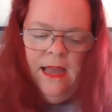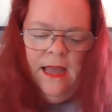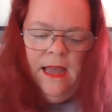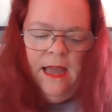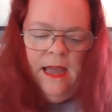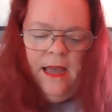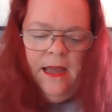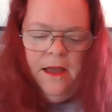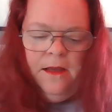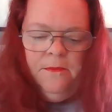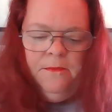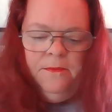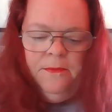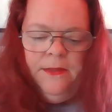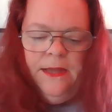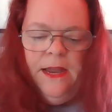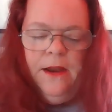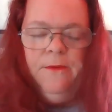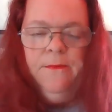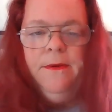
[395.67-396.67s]

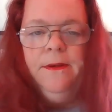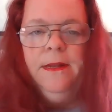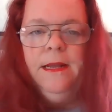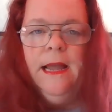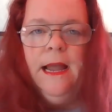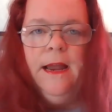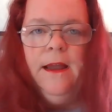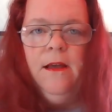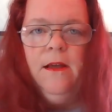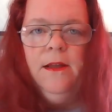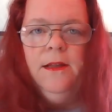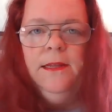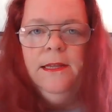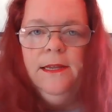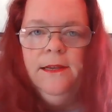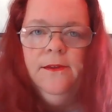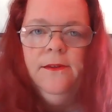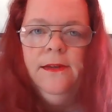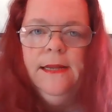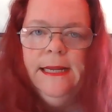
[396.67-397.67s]
they rely on
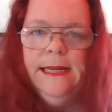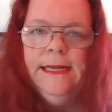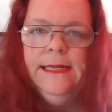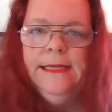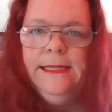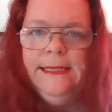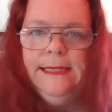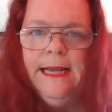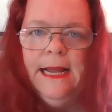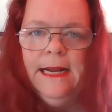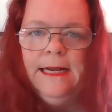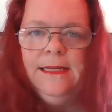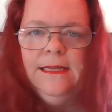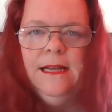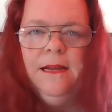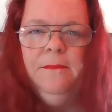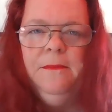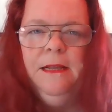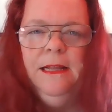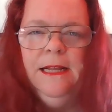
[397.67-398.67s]
little insects.
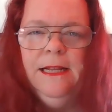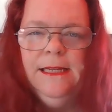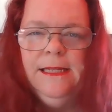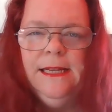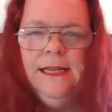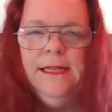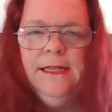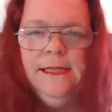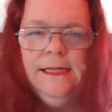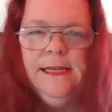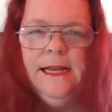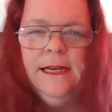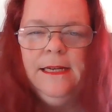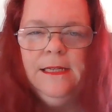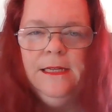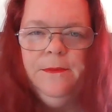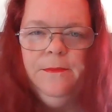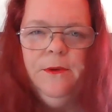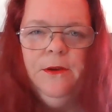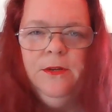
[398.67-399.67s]
I mean, these
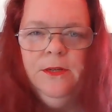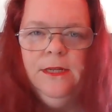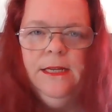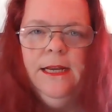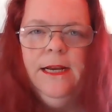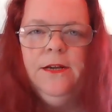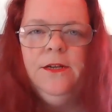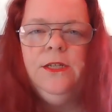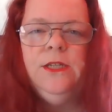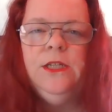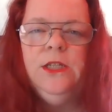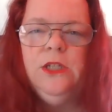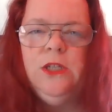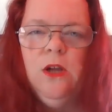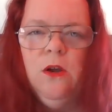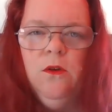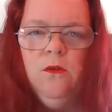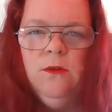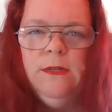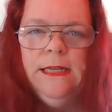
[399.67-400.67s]
insects supposedly are
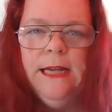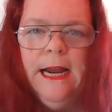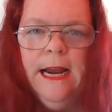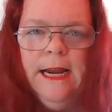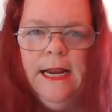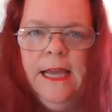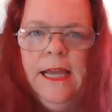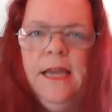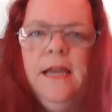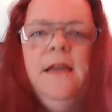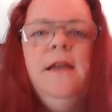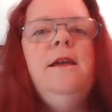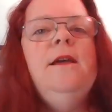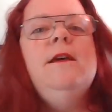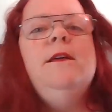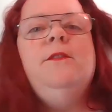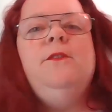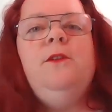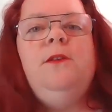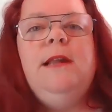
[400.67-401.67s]
so tiny.
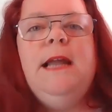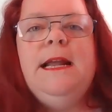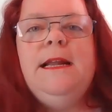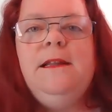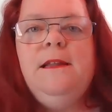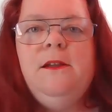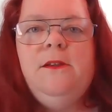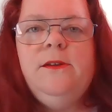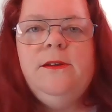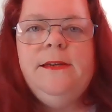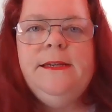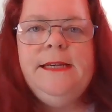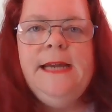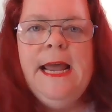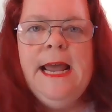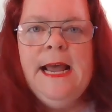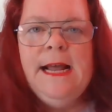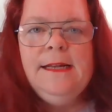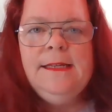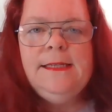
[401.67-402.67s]
They're like little
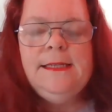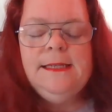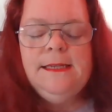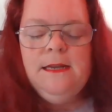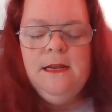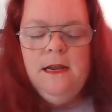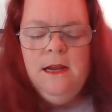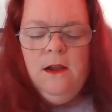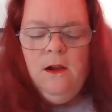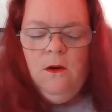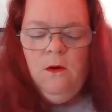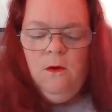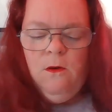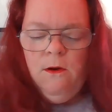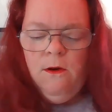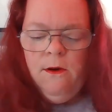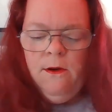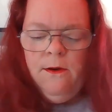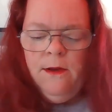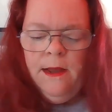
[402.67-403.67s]
gnats,
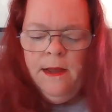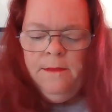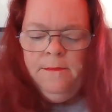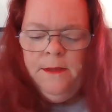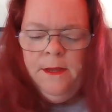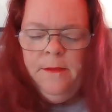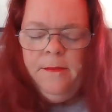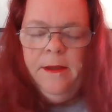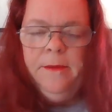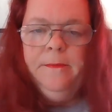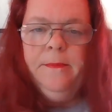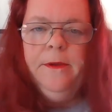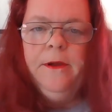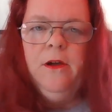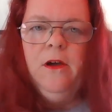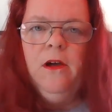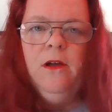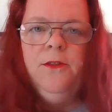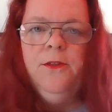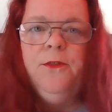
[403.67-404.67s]
or they might be
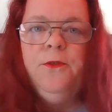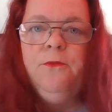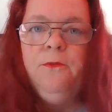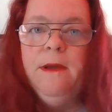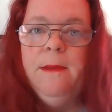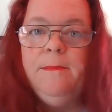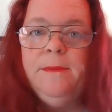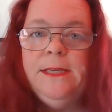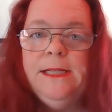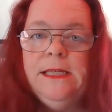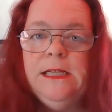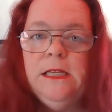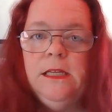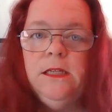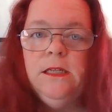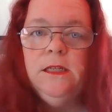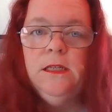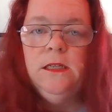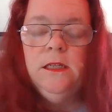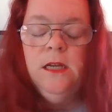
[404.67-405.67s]
called thrips.
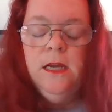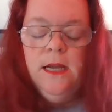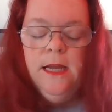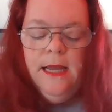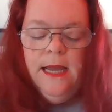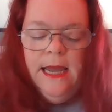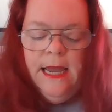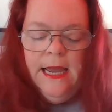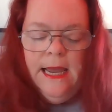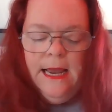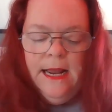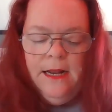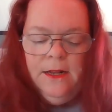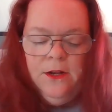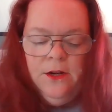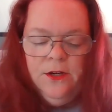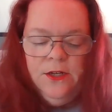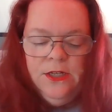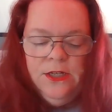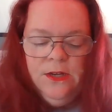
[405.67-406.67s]
And
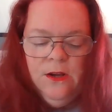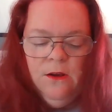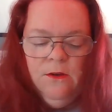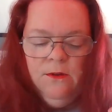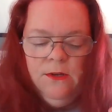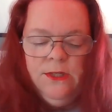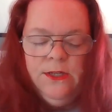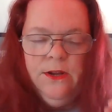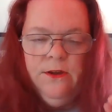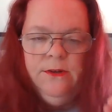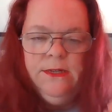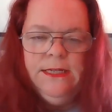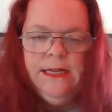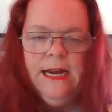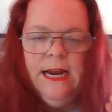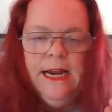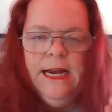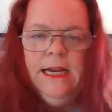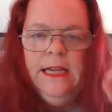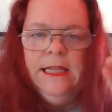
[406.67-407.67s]
they're so
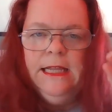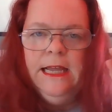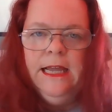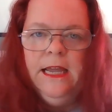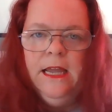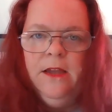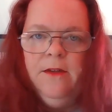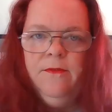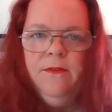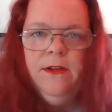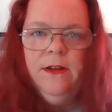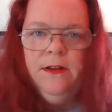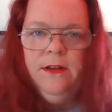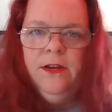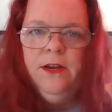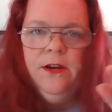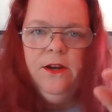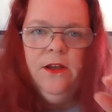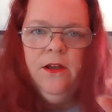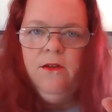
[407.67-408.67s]
tiny that
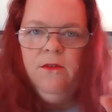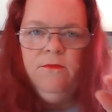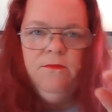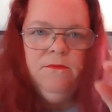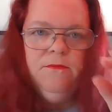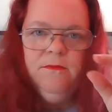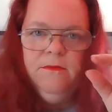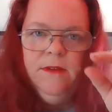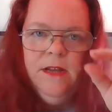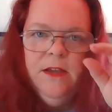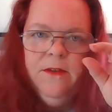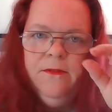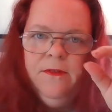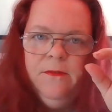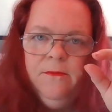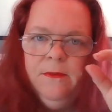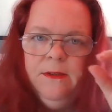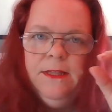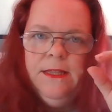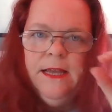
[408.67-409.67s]

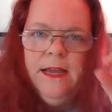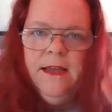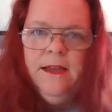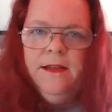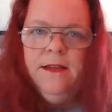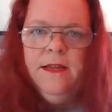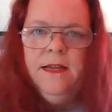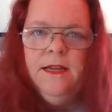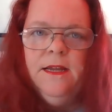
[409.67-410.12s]
even with a